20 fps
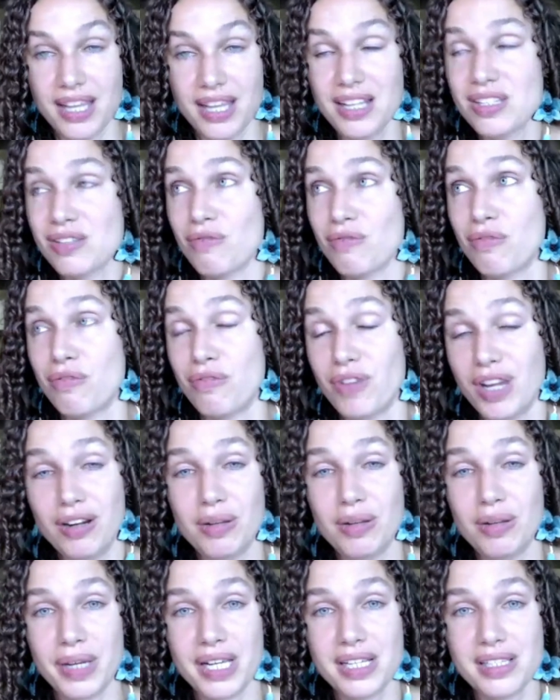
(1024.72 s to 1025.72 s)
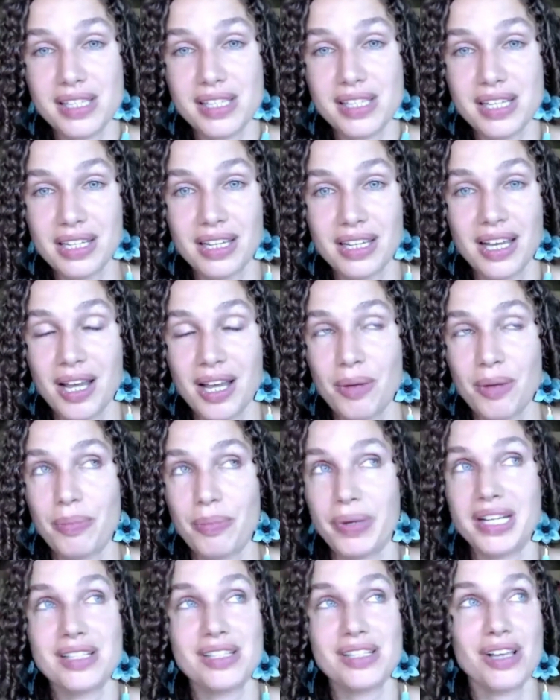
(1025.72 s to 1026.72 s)
that's very basic,
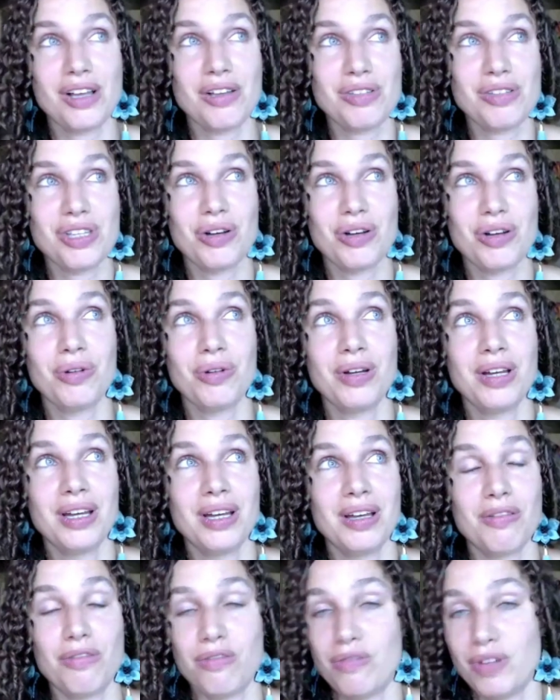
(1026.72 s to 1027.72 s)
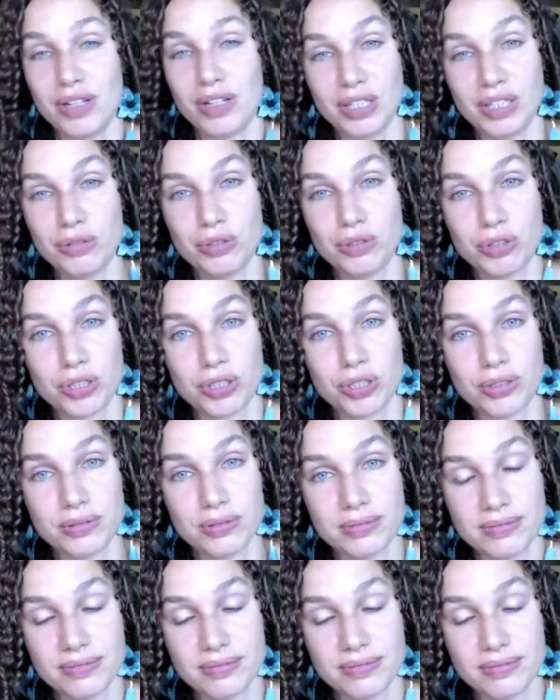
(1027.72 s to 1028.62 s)
but it's also very crucial.